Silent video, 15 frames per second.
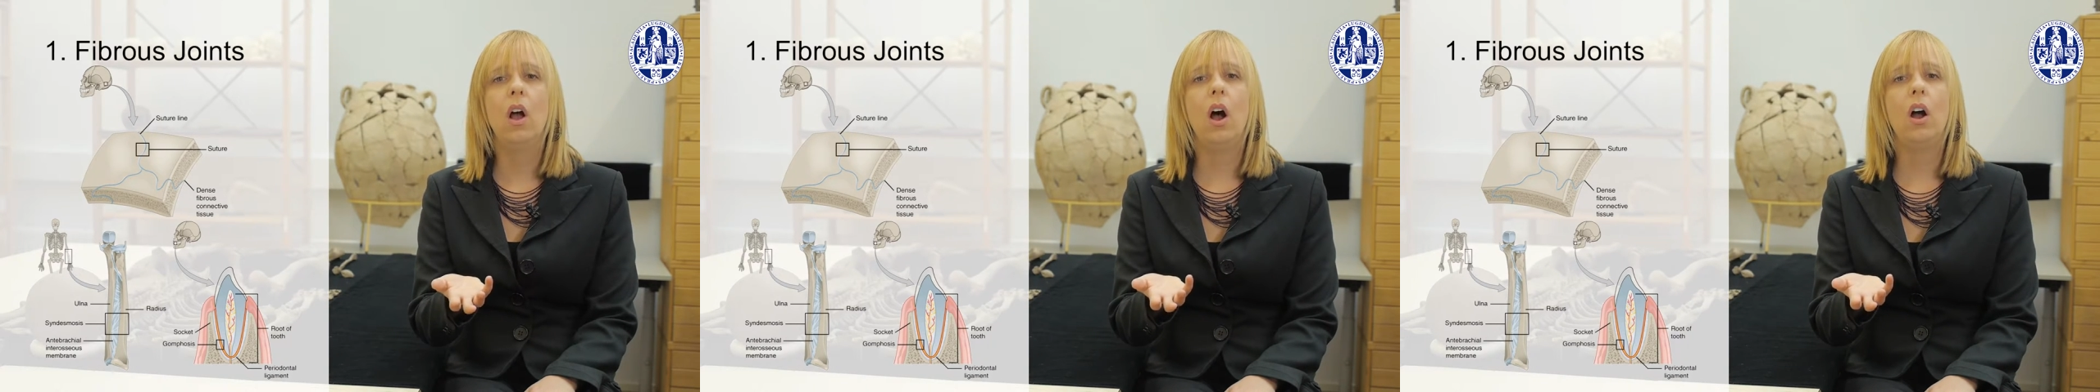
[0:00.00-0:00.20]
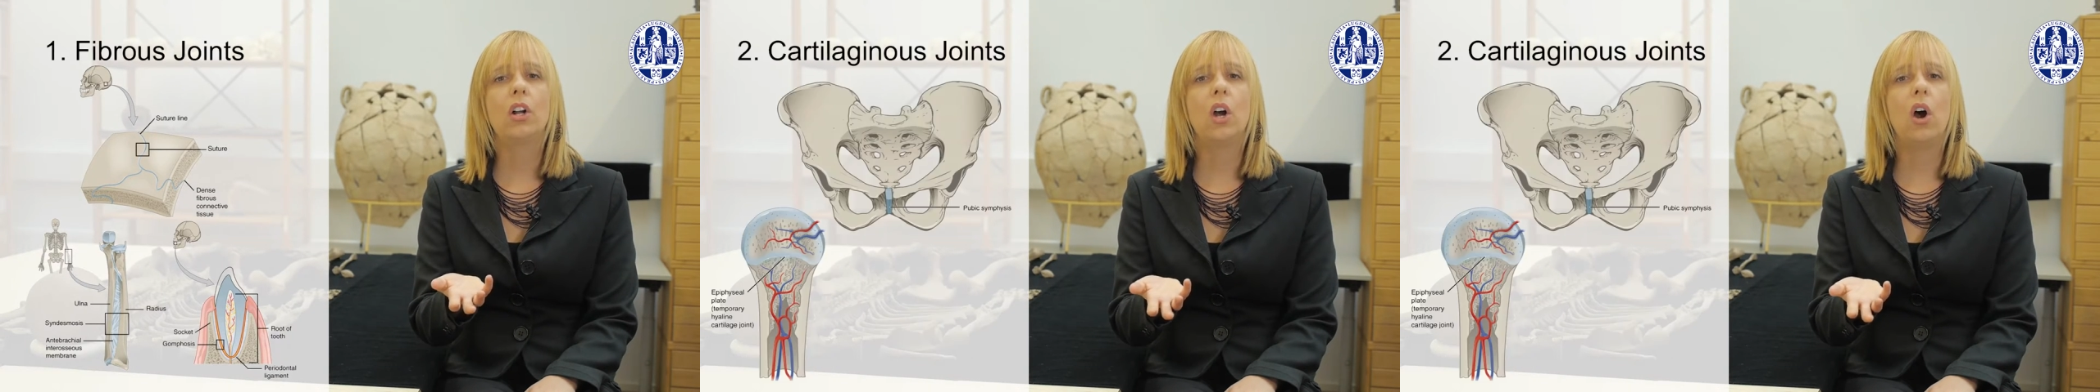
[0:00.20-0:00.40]

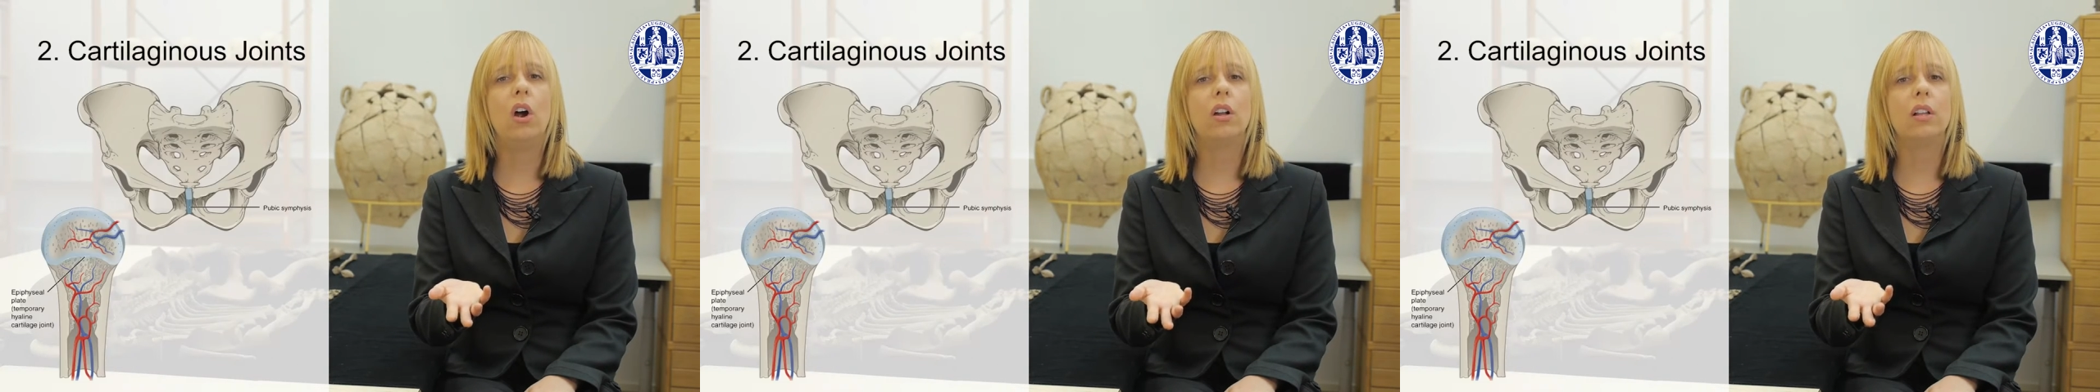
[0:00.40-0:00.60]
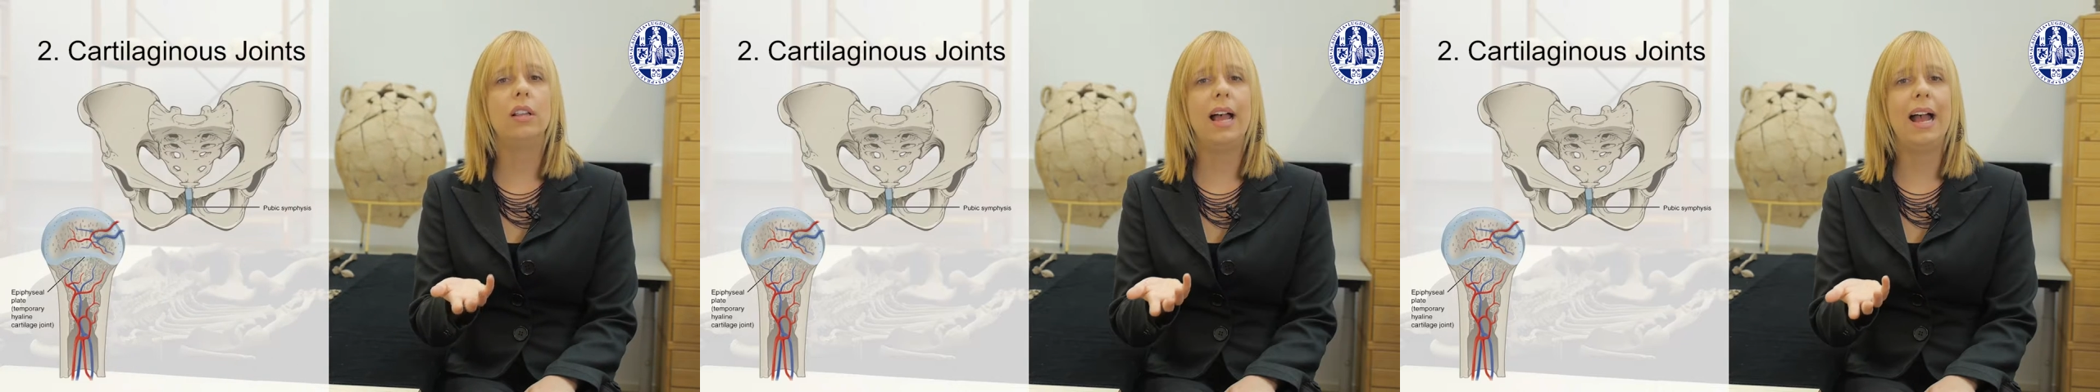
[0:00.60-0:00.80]
A
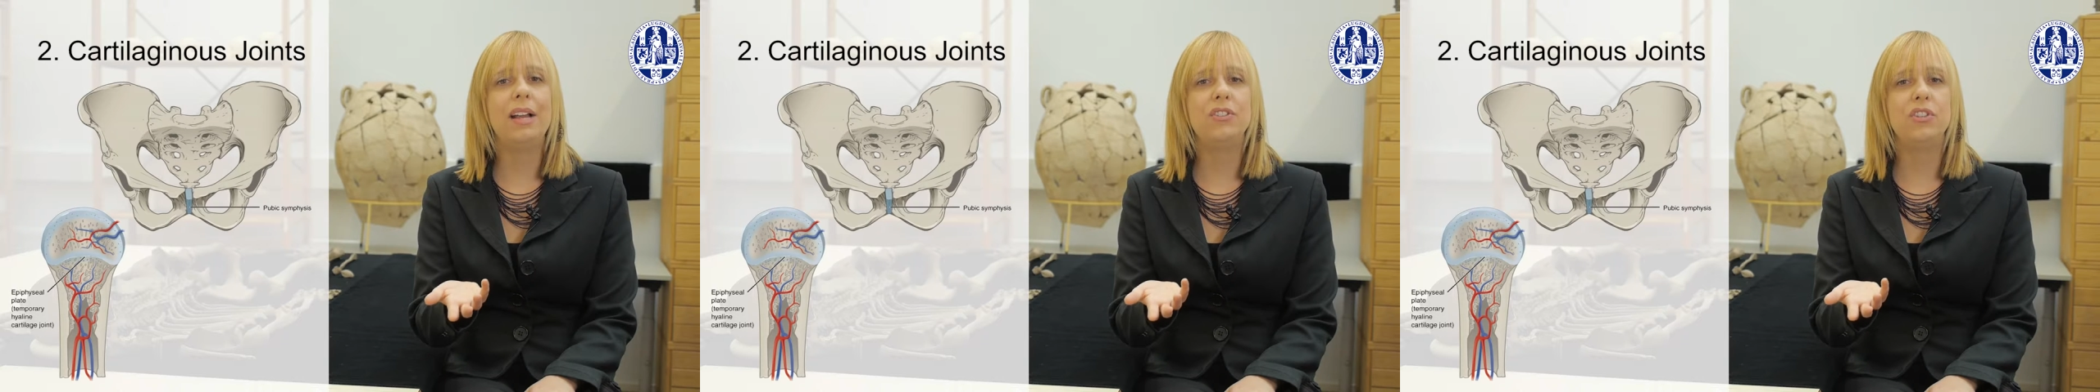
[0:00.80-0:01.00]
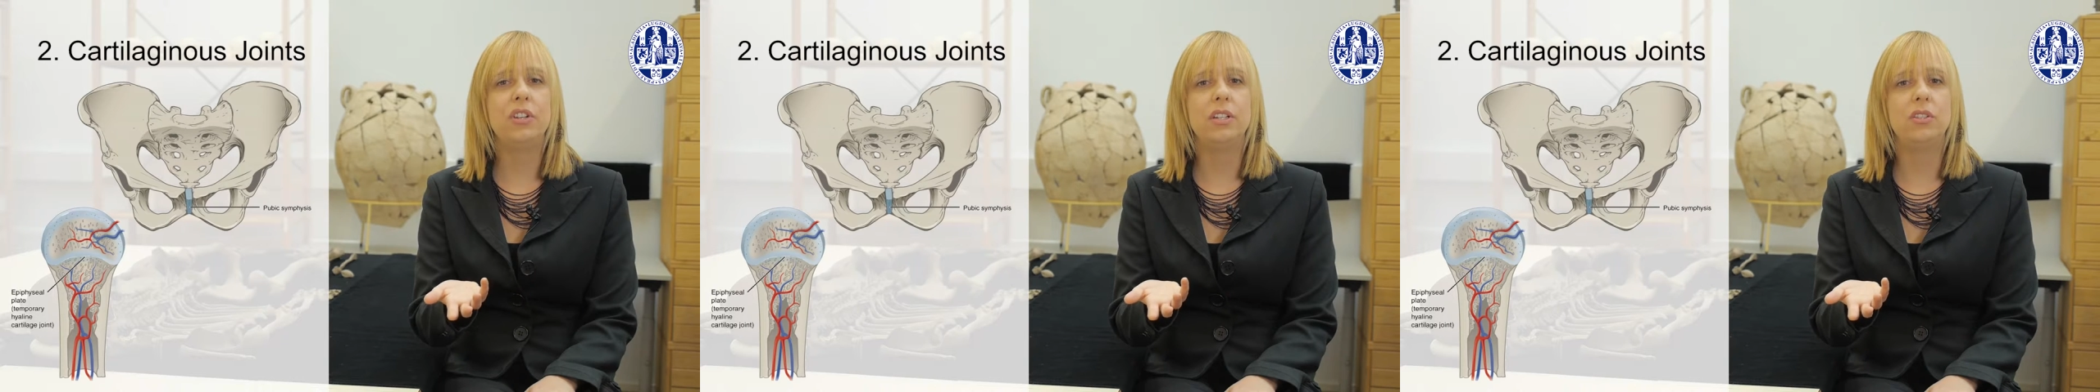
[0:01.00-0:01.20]

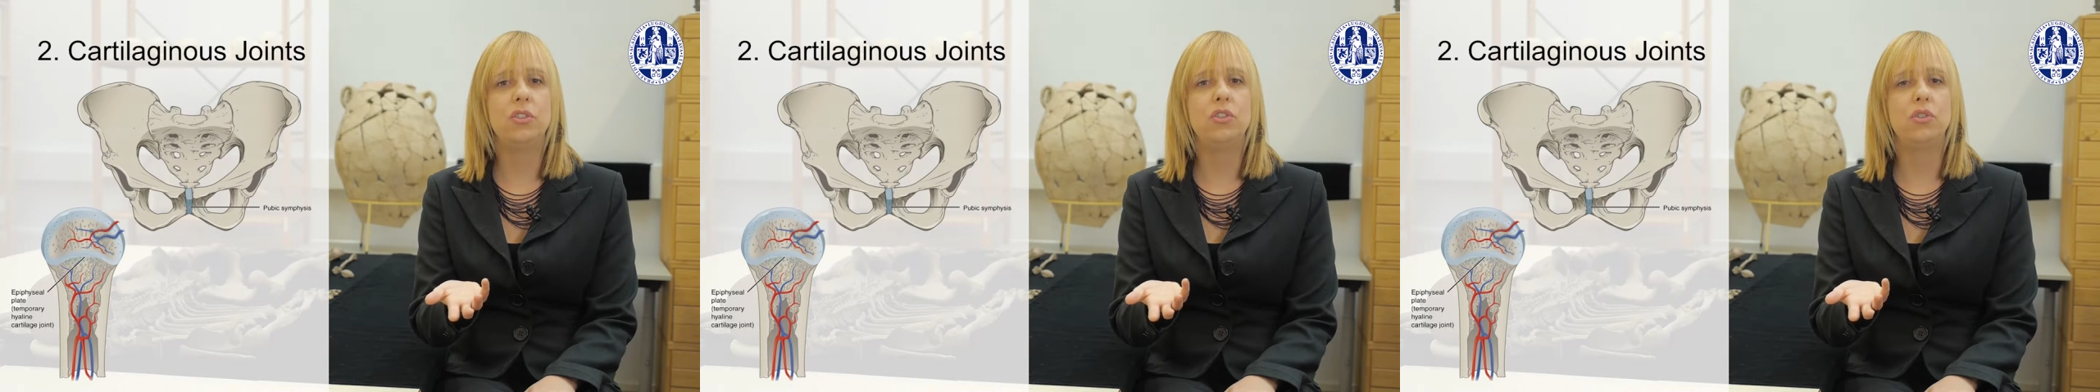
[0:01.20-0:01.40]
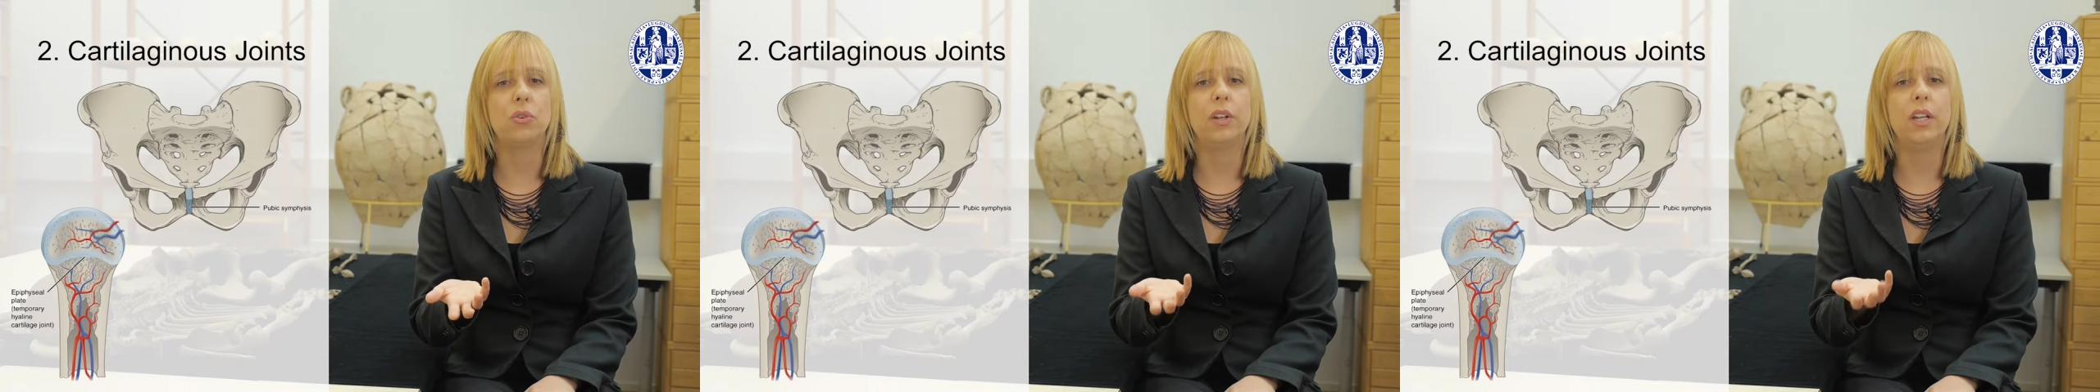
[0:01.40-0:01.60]
cartilaginous
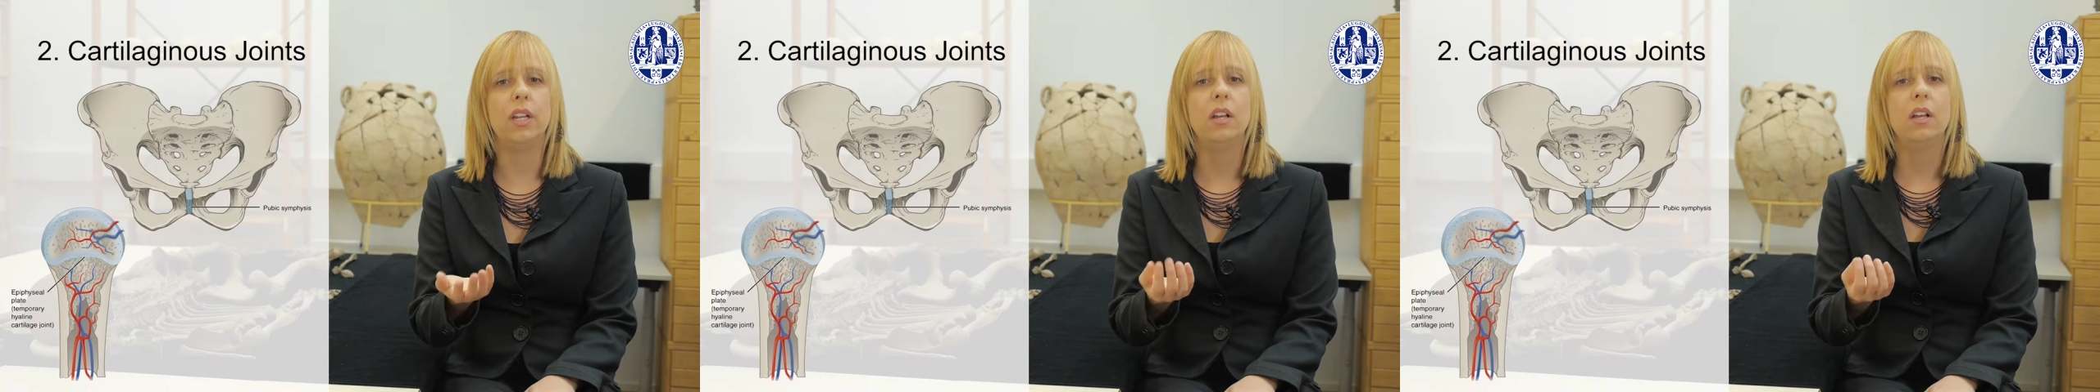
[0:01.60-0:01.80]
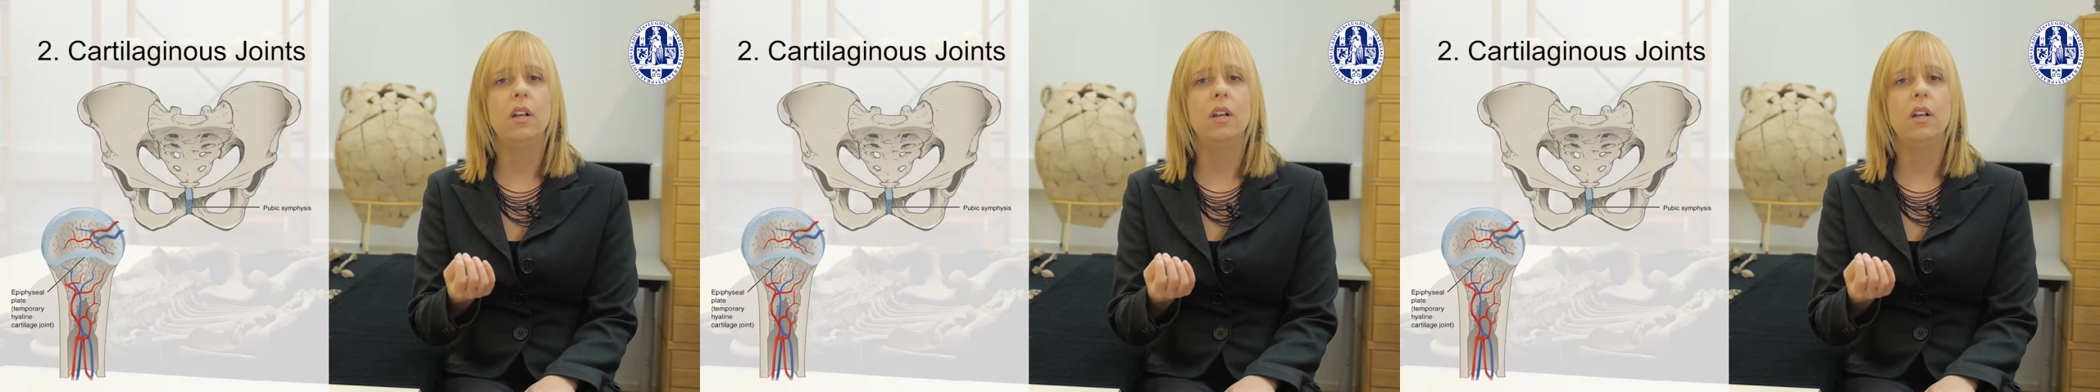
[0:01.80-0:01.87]
joint,